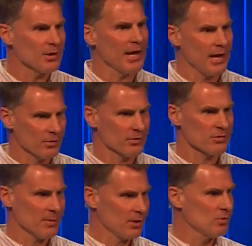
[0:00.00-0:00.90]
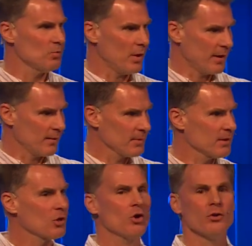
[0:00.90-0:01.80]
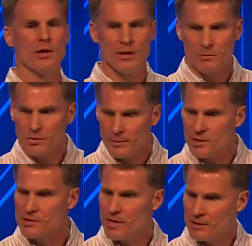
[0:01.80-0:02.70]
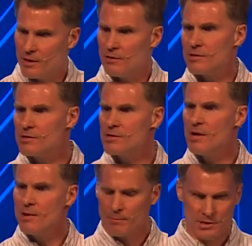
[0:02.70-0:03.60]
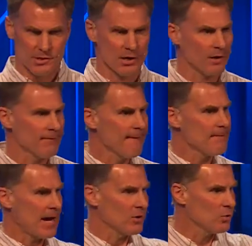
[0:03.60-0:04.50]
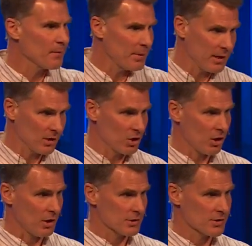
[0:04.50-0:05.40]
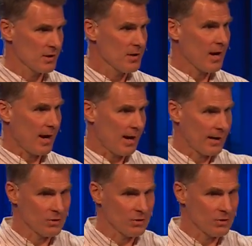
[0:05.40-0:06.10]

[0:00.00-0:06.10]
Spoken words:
to handle this my own way. I'm going to call an audible, and I'm going to take care of this myself. I don't want to pay the cost. I